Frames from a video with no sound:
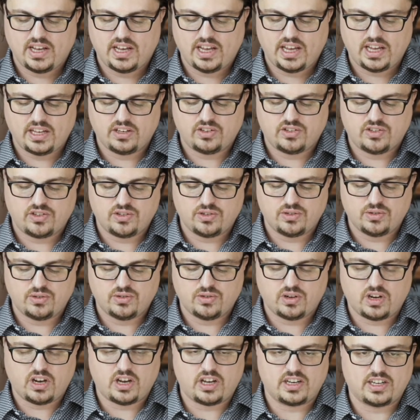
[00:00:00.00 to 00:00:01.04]

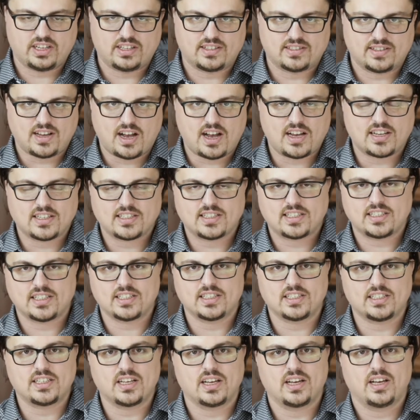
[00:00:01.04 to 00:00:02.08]
into an
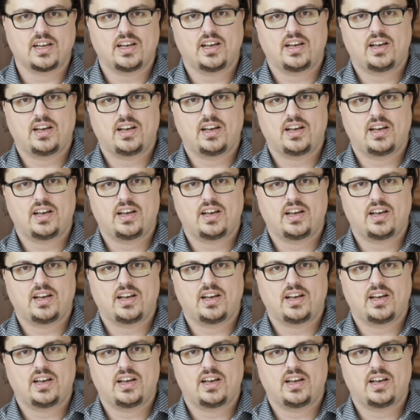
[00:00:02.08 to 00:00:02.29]
exhausted